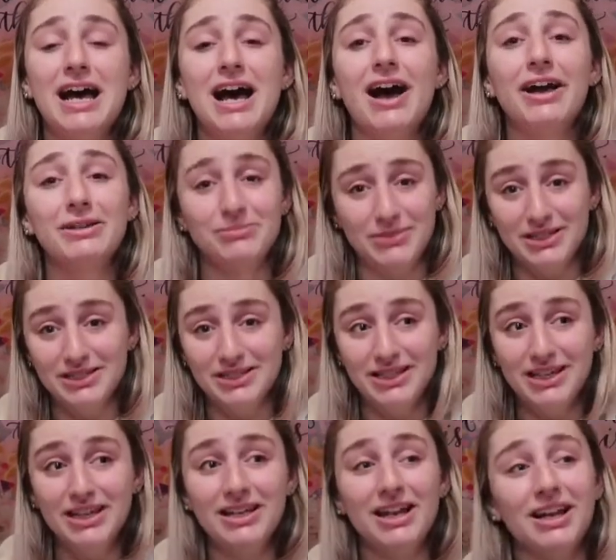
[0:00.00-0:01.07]
I miss
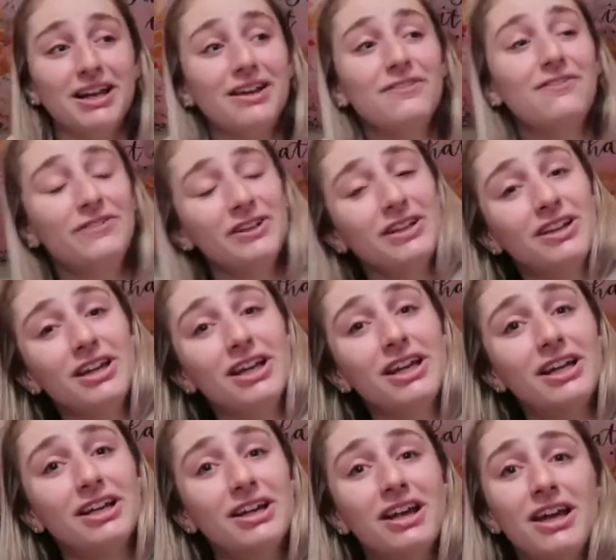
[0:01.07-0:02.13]
it, and I feel
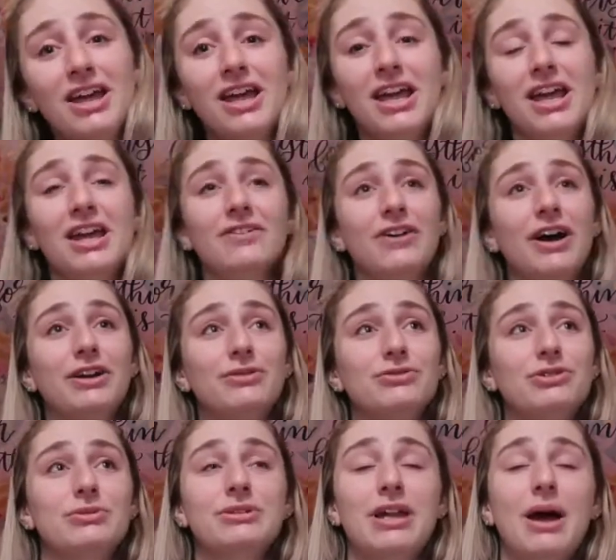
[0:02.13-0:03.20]
like if I don't
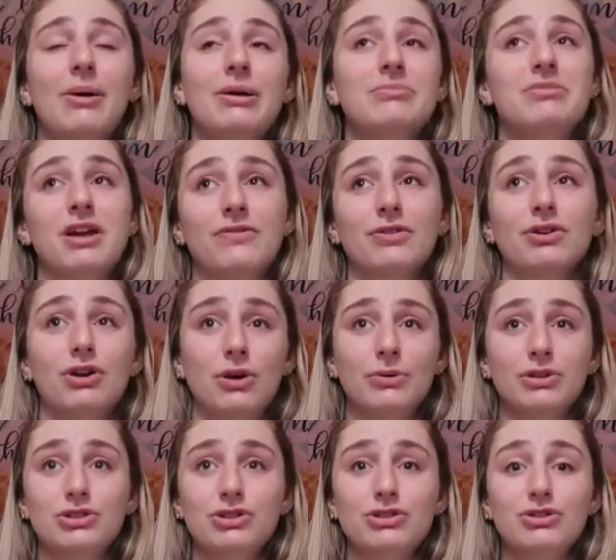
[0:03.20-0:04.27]
do it now, I'm never
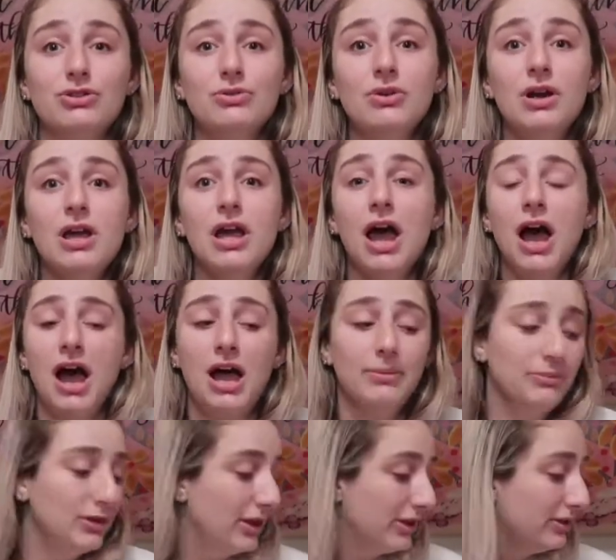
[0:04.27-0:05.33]
going to.
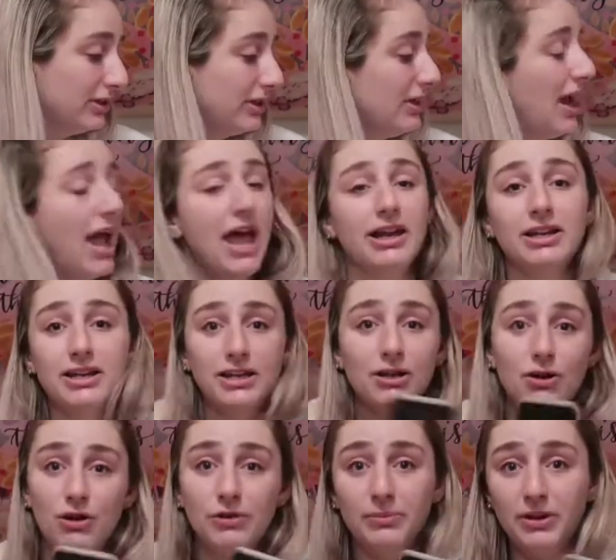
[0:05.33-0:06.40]
I'm literally editing
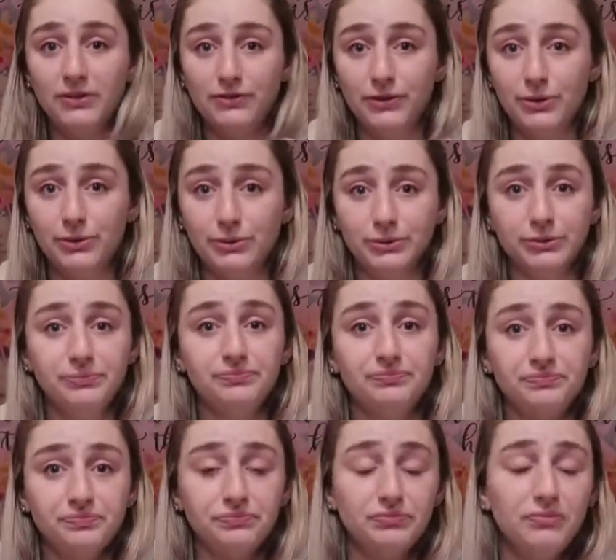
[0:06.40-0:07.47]
on my phone,
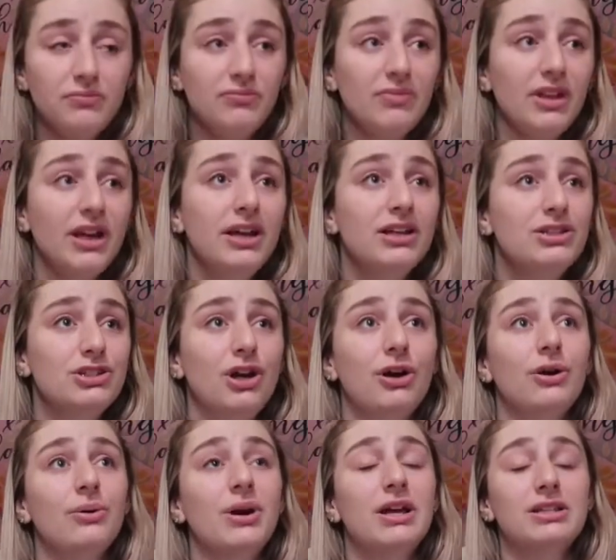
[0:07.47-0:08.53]

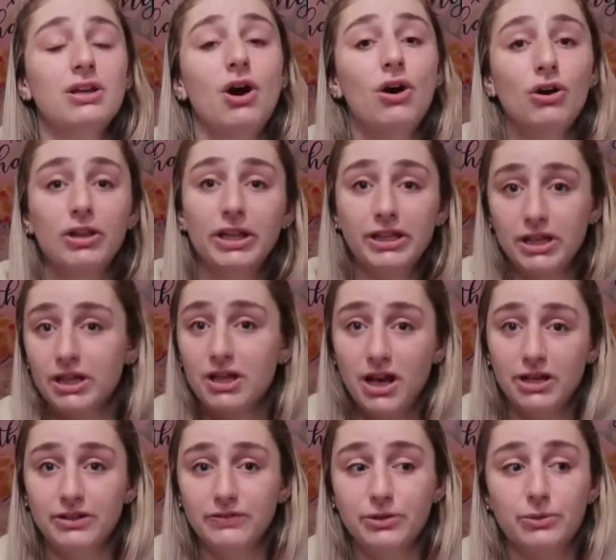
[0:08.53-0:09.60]
so it's like
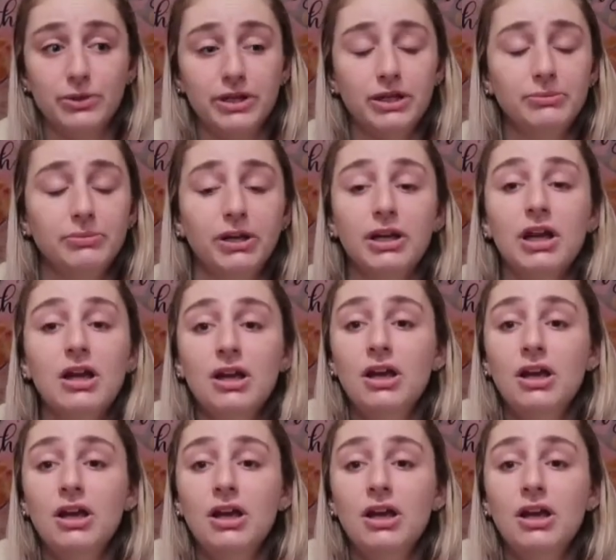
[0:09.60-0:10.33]
kind of annoying, but